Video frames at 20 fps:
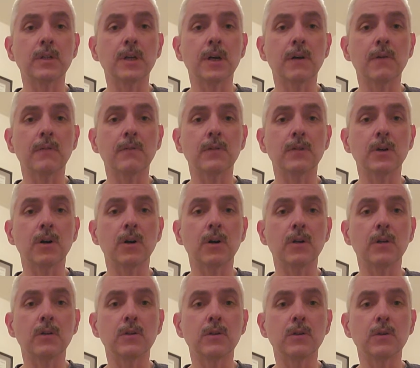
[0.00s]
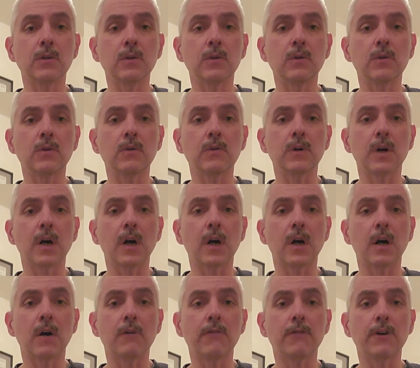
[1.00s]
have started to
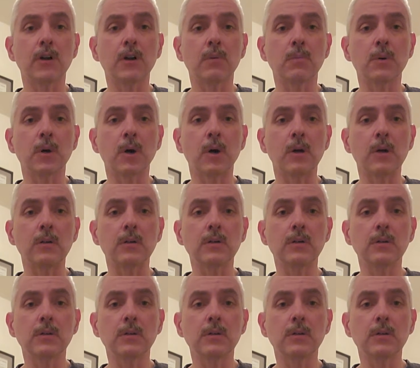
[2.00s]
fall apart,